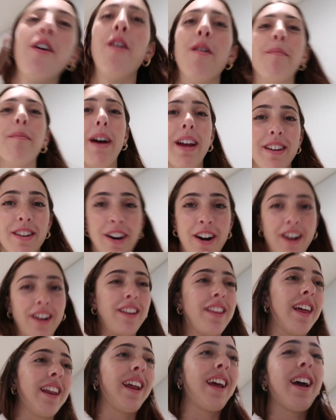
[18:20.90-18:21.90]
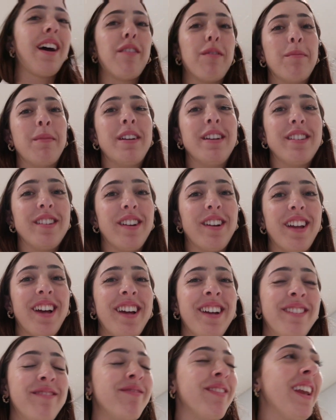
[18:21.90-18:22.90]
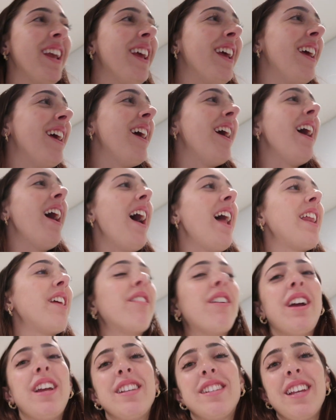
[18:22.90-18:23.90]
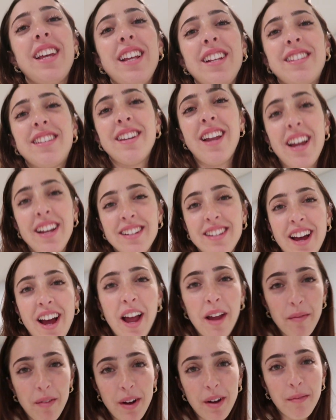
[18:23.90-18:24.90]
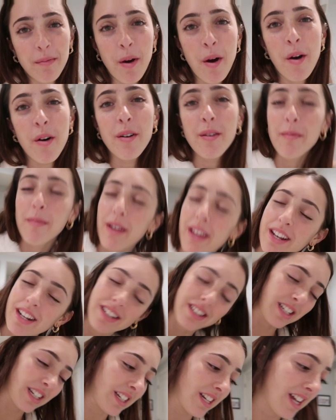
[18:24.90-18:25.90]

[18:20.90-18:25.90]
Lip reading: home my dog that I have in Minnesota. Anyways, it's nighttime. I'm home, and it's like